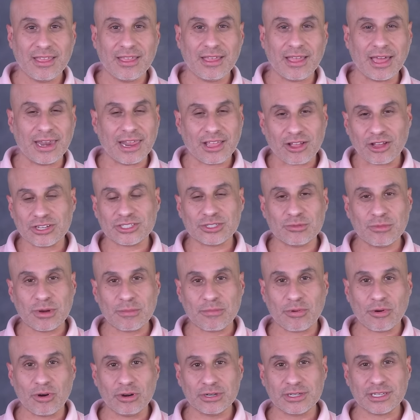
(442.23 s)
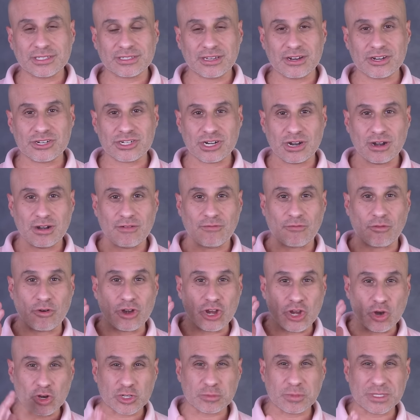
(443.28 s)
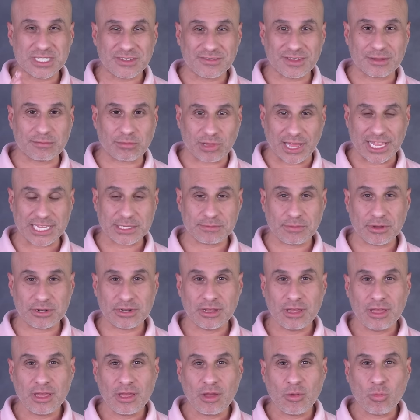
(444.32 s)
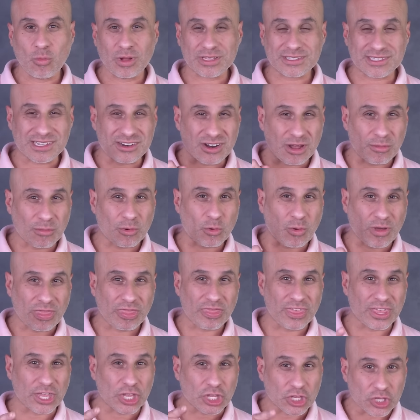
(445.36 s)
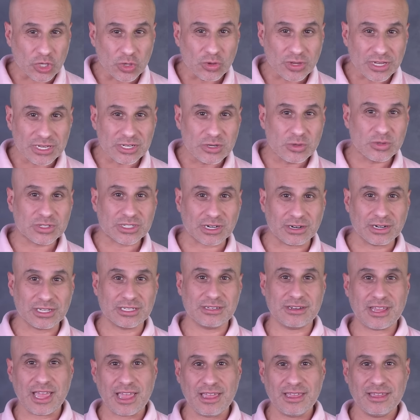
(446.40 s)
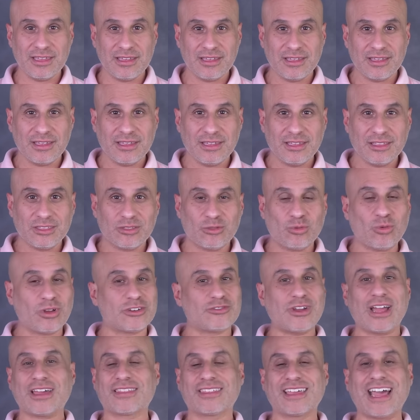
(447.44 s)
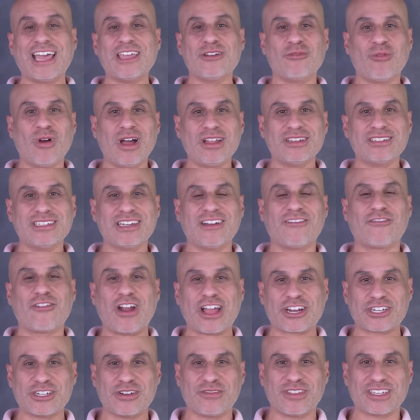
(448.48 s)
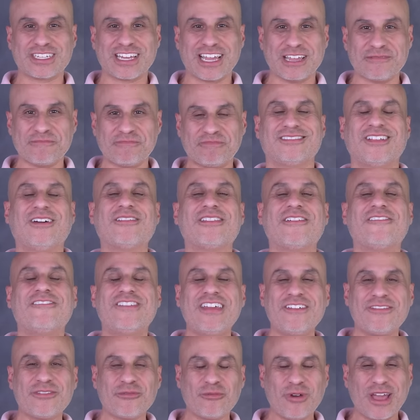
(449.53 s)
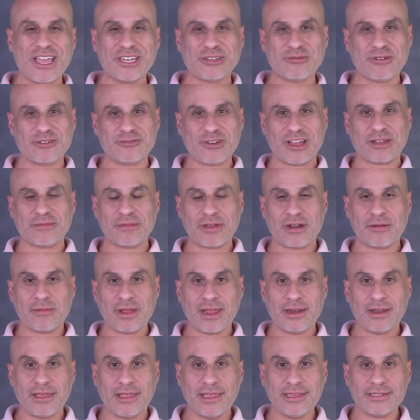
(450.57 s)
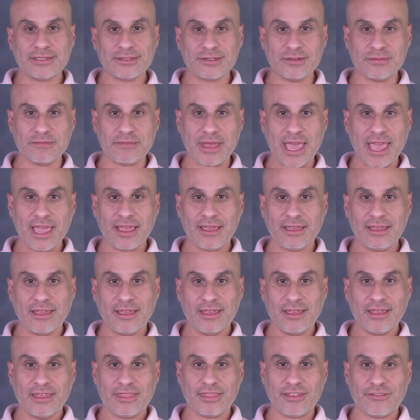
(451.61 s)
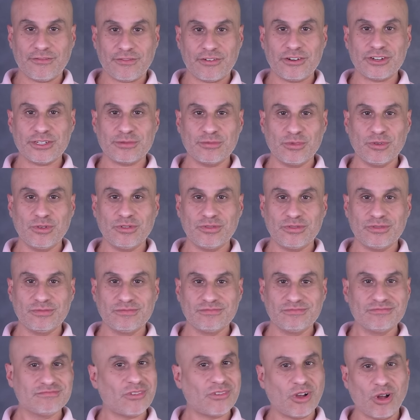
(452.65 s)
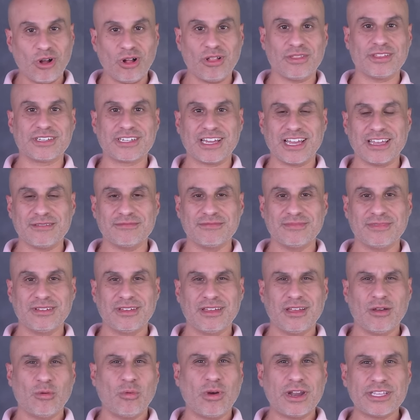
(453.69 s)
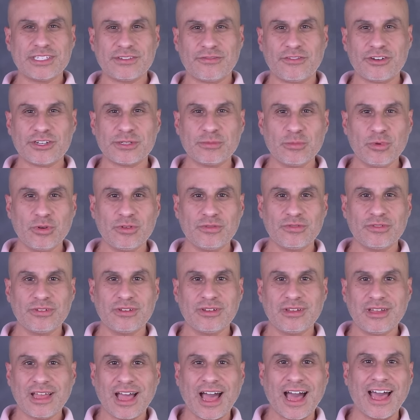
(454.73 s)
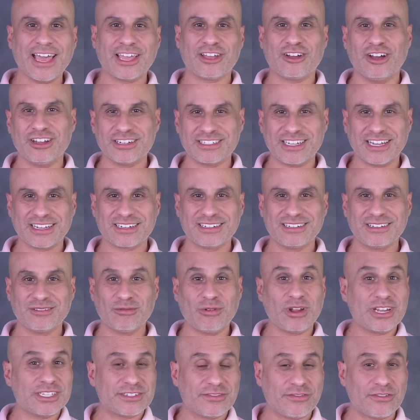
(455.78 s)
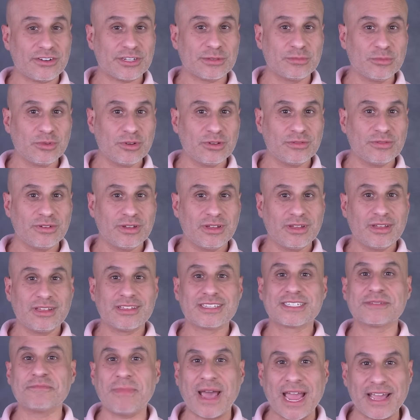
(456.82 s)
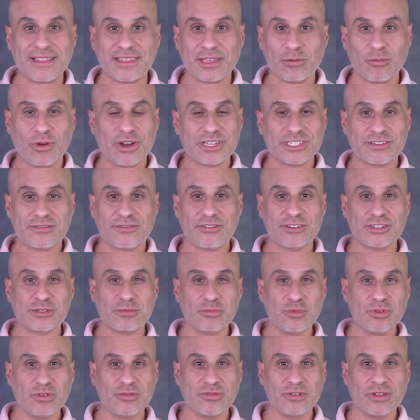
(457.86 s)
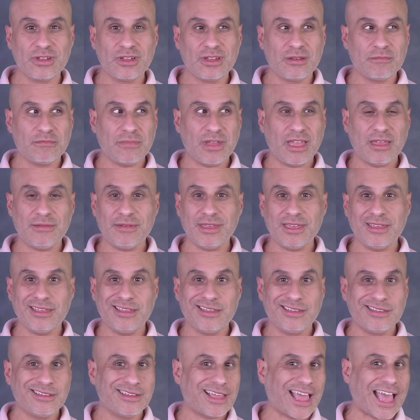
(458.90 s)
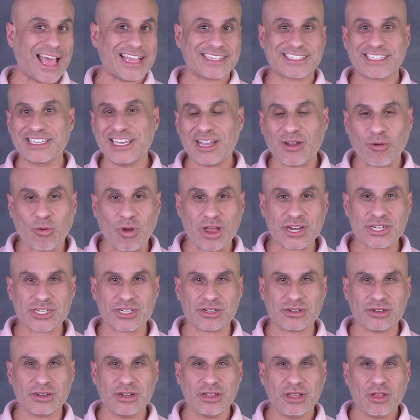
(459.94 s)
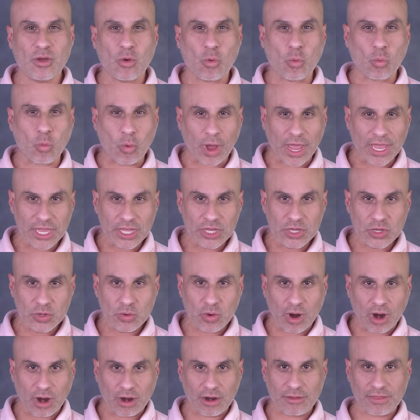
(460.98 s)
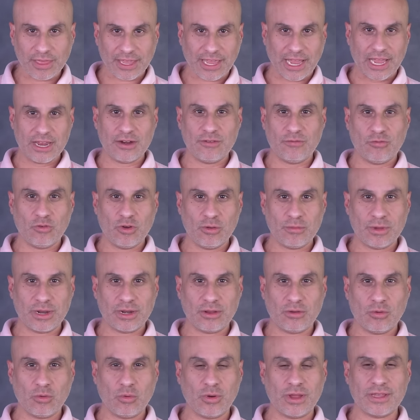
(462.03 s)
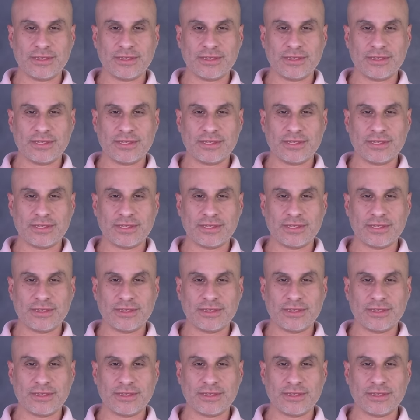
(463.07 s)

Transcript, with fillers: and a custom report that's going to share for your specific blind spot what's the number one thing you can do starting today to attract the guy you want in a fraction of the time. Now, the fifth way to attract better men is to make the first move all the time. What is the first move? Eye contact. What is the first move? Smiling. What is the first move? Maybe asking a question. When you are the kind of woman who